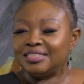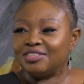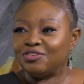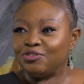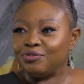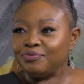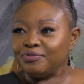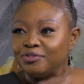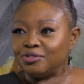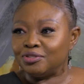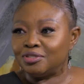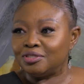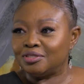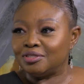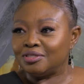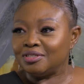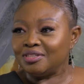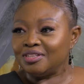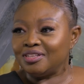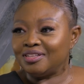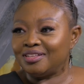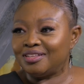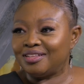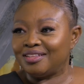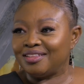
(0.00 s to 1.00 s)

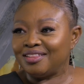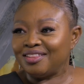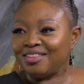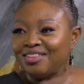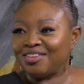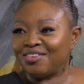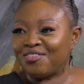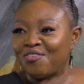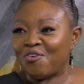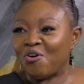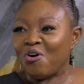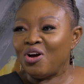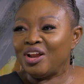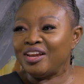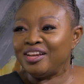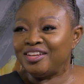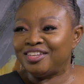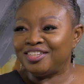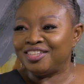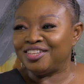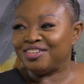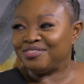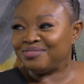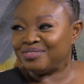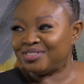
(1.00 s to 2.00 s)
service, the
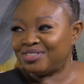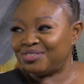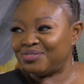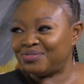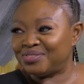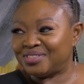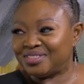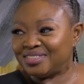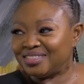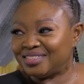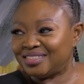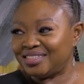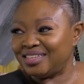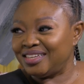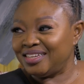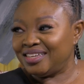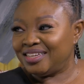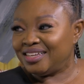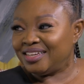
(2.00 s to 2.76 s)
quality of service,